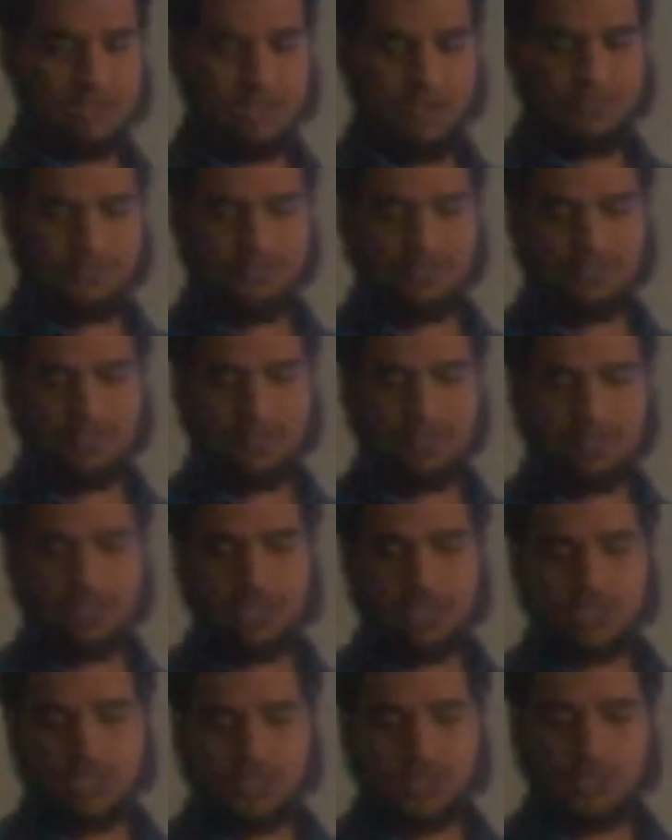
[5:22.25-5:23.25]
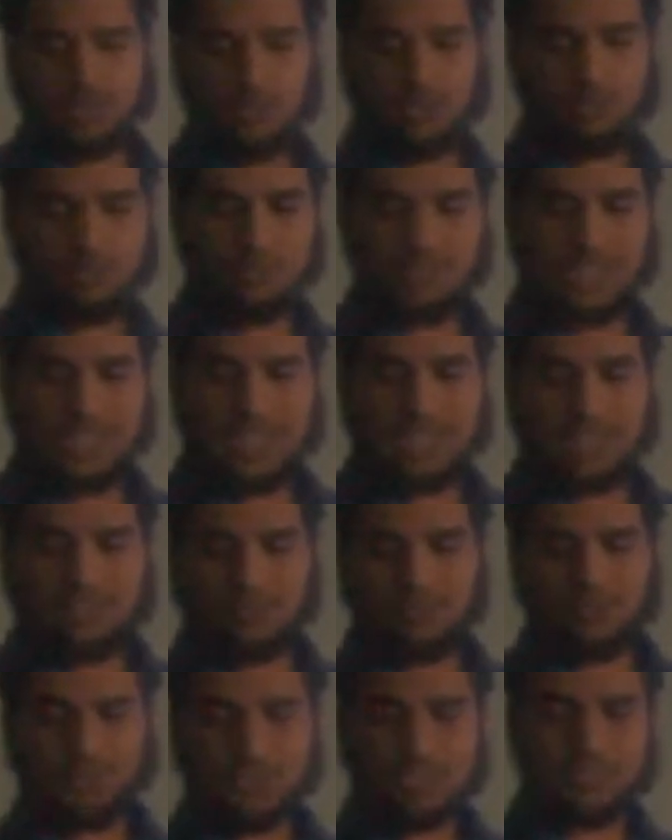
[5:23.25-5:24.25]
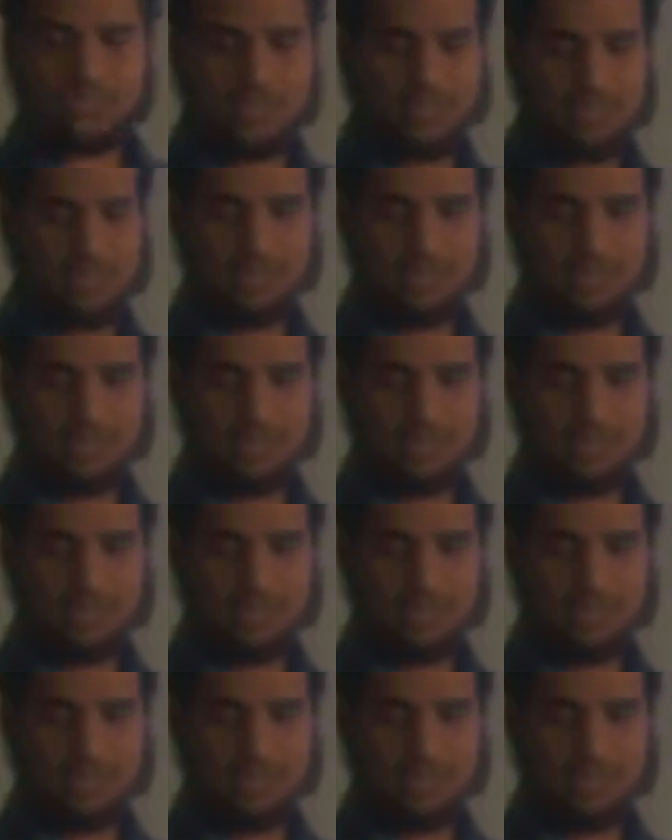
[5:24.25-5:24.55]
rough, so we can't use it.